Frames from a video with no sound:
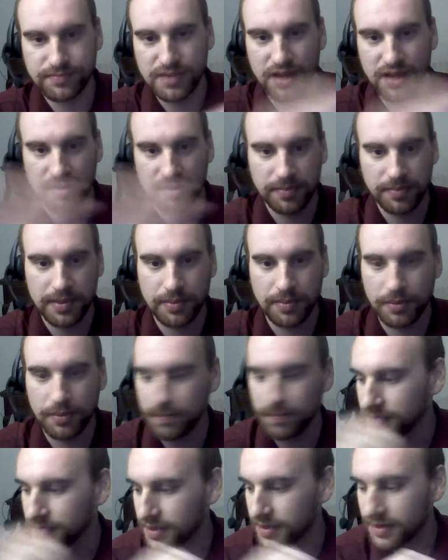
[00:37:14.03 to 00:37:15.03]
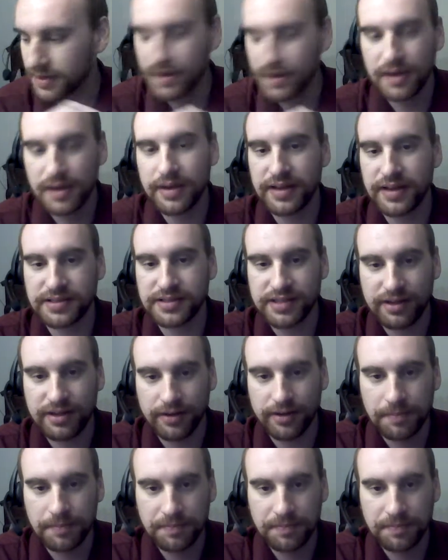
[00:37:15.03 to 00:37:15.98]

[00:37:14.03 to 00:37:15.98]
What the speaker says: other people, etc.